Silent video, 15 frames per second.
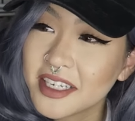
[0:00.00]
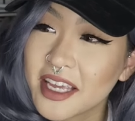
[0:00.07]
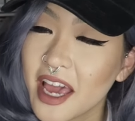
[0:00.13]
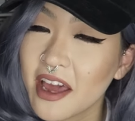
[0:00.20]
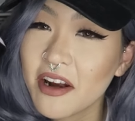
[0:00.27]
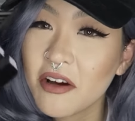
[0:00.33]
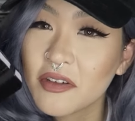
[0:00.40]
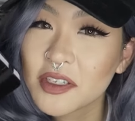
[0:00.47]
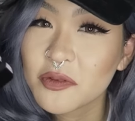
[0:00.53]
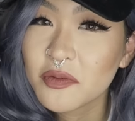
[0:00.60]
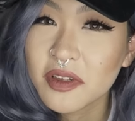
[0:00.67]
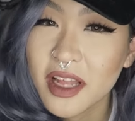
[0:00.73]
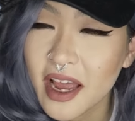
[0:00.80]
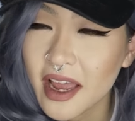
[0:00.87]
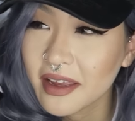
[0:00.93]
Can't always
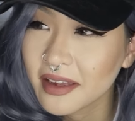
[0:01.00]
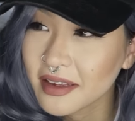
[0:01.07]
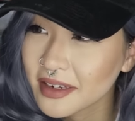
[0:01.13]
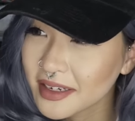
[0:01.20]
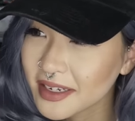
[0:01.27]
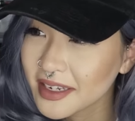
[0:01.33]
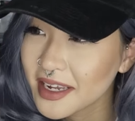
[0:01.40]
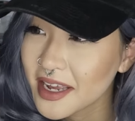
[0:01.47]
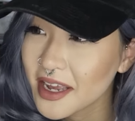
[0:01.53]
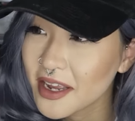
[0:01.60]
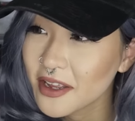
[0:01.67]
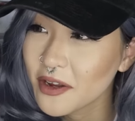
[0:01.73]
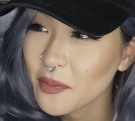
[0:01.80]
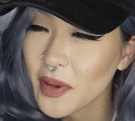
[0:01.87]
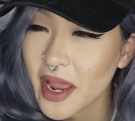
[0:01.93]
rely on
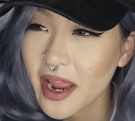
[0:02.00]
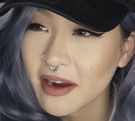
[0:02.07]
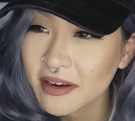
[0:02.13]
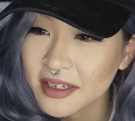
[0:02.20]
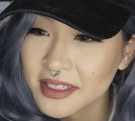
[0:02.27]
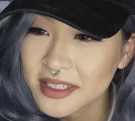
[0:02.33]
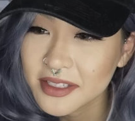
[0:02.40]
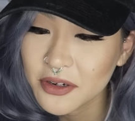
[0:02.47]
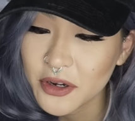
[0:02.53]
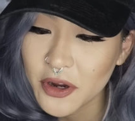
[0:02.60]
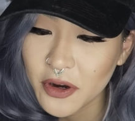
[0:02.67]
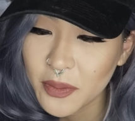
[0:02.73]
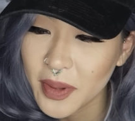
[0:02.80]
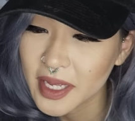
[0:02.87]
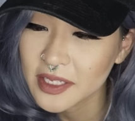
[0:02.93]
your parents or
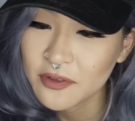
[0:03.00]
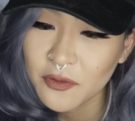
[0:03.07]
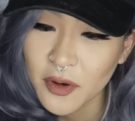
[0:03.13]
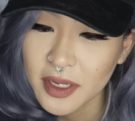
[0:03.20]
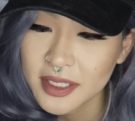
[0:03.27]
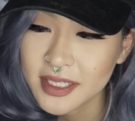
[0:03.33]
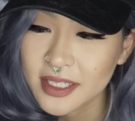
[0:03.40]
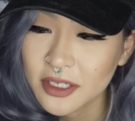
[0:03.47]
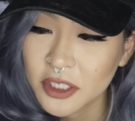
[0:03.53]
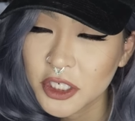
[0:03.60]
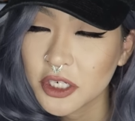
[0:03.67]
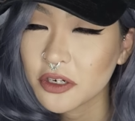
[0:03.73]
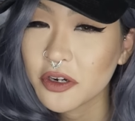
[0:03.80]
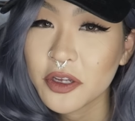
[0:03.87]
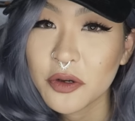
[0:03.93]
your best friends to
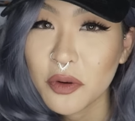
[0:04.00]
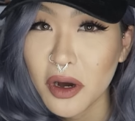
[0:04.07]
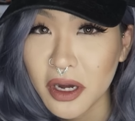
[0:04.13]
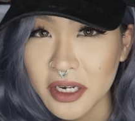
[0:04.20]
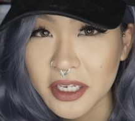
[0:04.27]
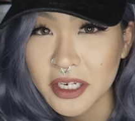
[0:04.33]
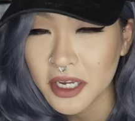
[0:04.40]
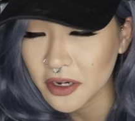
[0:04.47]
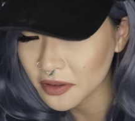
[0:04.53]
cheer you on, you